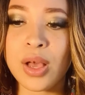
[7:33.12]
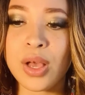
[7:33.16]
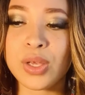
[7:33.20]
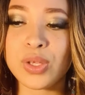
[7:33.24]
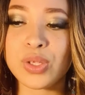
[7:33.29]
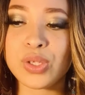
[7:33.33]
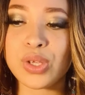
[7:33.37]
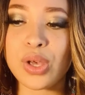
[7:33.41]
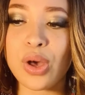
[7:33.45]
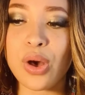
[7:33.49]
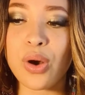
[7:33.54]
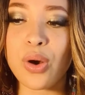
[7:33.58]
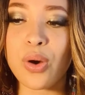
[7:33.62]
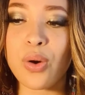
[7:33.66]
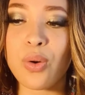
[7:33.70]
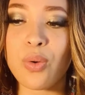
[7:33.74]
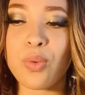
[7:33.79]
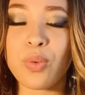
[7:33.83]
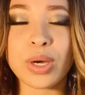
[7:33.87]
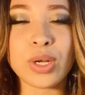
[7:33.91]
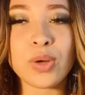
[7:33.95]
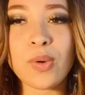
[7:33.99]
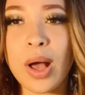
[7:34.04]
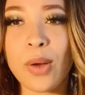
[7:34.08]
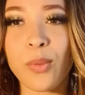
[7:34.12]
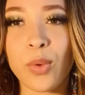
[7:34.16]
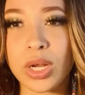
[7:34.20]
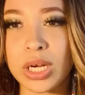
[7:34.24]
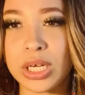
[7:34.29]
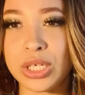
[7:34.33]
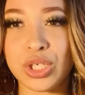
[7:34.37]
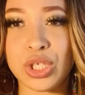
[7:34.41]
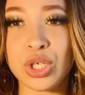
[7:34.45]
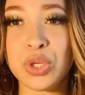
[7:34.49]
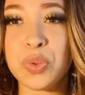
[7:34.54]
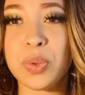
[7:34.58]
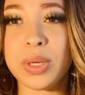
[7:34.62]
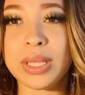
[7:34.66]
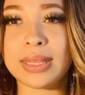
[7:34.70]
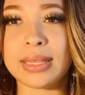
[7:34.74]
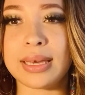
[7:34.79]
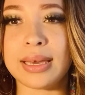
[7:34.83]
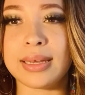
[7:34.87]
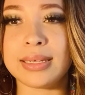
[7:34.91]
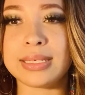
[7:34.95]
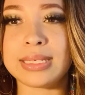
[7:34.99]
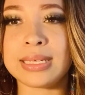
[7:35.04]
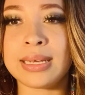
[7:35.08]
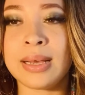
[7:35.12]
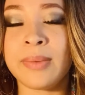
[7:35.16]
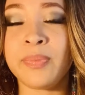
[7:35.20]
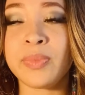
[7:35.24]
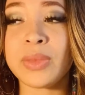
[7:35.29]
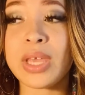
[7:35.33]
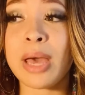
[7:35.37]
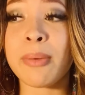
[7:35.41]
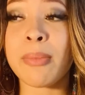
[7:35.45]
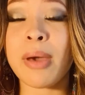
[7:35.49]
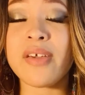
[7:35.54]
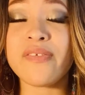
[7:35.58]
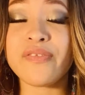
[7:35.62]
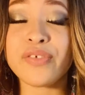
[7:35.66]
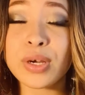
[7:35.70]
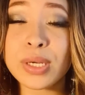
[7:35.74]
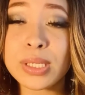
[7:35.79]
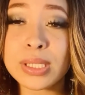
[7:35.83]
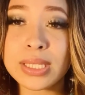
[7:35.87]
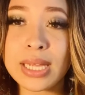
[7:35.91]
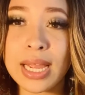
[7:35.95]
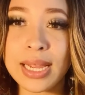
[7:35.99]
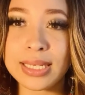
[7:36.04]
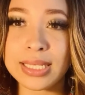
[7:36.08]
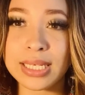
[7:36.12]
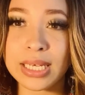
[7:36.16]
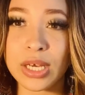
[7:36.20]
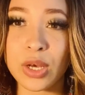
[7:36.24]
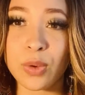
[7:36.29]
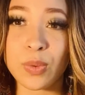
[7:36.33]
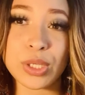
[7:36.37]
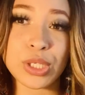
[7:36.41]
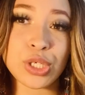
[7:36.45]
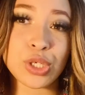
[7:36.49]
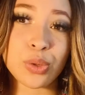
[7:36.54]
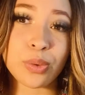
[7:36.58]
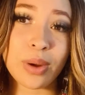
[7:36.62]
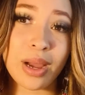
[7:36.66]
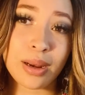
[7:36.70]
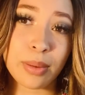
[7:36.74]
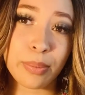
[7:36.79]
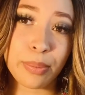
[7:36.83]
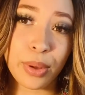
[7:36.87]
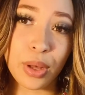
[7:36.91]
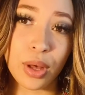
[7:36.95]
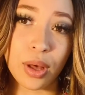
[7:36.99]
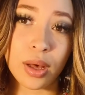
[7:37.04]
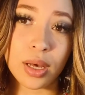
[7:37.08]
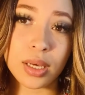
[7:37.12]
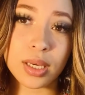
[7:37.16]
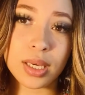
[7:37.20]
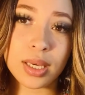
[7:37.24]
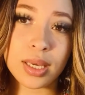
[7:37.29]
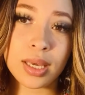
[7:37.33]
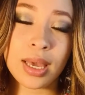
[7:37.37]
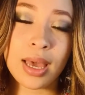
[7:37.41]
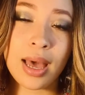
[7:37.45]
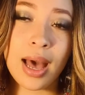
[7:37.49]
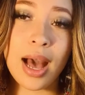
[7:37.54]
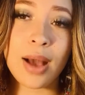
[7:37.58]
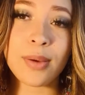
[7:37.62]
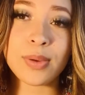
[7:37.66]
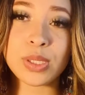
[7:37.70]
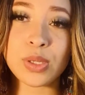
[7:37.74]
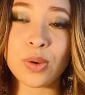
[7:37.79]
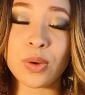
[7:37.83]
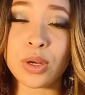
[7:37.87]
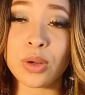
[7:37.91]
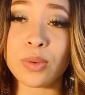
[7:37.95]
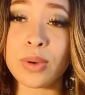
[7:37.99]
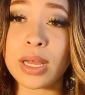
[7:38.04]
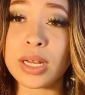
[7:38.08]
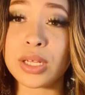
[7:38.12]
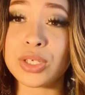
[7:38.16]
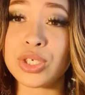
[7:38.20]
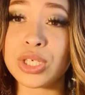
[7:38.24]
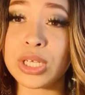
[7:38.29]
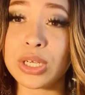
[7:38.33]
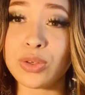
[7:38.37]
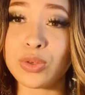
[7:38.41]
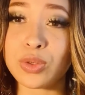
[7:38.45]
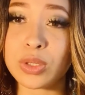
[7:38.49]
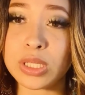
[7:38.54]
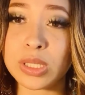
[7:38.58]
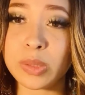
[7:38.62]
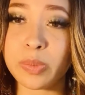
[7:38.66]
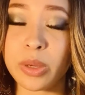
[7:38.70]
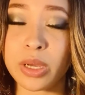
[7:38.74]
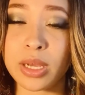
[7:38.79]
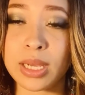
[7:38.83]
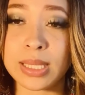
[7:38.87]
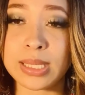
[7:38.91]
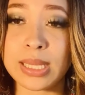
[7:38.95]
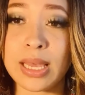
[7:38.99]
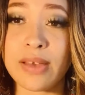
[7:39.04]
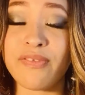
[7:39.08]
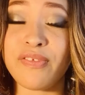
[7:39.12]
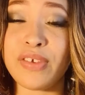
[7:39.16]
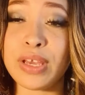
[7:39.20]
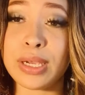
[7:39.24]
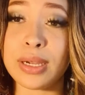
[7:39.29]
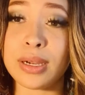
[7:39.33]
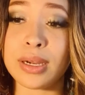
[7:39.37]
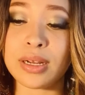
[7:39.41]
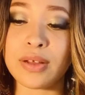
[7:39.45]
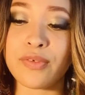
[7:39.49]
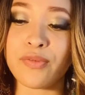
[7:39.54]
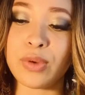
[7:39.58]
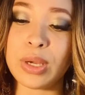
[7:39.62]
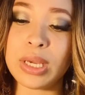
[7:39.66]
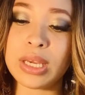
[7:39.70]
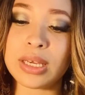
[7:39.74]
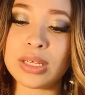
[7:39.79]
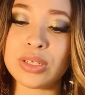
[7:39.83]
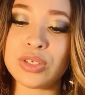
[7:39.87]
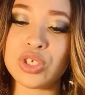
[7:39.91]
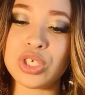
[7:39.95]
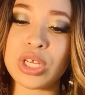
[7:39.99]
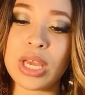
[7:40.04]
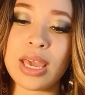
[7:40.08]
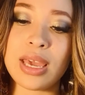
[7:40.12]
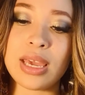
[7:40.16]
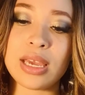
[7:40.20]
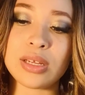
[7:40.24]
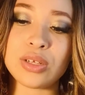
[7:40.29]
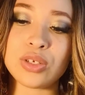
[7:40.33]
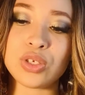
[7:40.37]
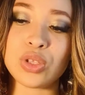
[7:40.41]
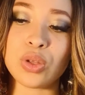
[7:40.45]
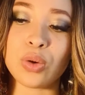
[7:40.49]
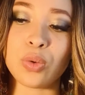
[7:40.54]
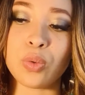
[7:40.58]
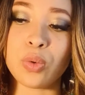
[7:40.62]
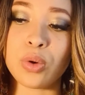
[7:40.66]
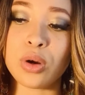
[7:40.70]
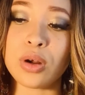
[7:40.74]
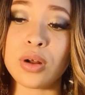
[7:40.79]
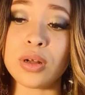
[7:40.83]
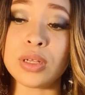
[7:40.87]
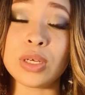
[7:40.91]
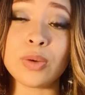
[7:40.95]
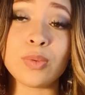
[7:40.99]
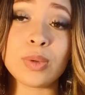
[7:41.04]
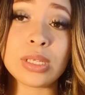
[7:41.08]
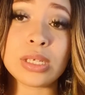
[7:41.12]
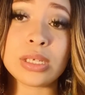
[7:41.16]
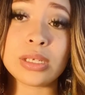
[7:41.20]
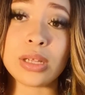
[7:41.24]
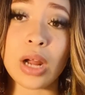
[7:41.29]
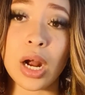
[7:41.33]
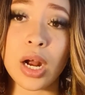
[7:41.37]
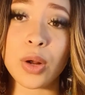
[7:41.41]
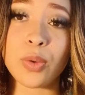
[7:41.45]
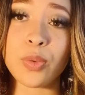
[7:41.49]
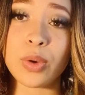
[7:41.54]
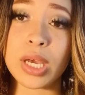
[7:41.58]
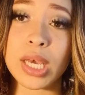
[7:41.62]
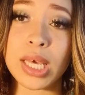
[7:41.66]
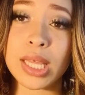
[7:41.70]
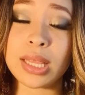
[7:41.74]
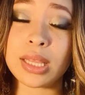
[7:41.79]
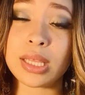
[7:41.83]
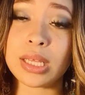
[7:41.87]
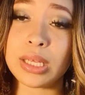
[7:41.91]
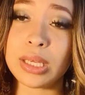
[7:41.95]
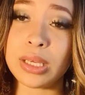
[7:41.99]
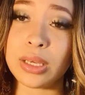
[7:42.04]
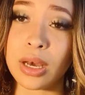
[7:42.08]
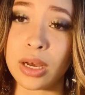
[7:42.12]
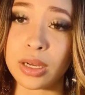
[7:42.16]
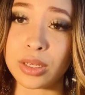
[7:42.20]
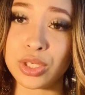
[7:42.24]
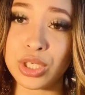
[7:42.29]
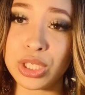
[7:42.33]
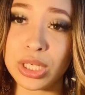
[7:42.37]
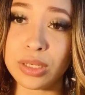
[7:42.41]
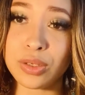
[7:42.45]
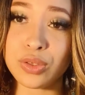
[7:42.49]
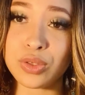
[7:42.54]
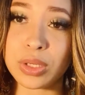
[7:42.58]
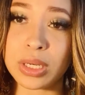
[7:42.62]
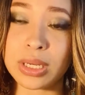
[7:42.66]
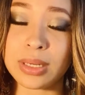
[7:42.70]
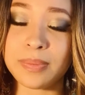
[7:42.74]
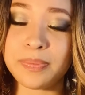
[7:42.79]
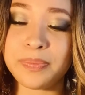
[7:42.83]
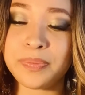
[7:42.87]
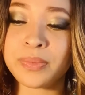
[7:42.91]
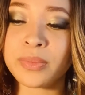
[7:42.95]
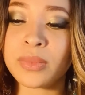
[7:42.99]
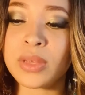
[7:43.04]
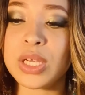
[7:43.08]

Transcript: So what do I want to do with it? And my first idea was to write a book. I was going to write a children's book because I figured if we could change the world, it would start with young children.